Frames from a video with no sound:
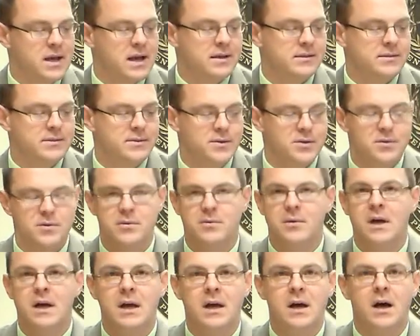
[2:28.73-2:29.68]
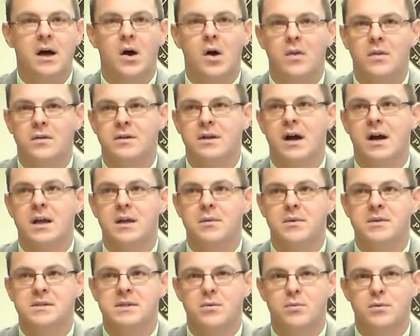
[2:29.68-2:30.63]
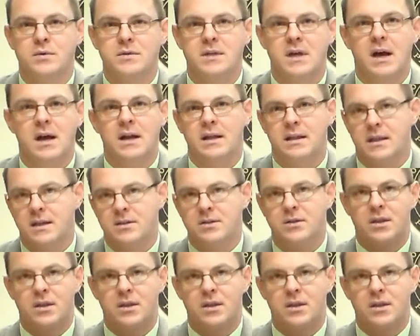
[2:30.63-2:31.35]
as to all the documents that we're signing,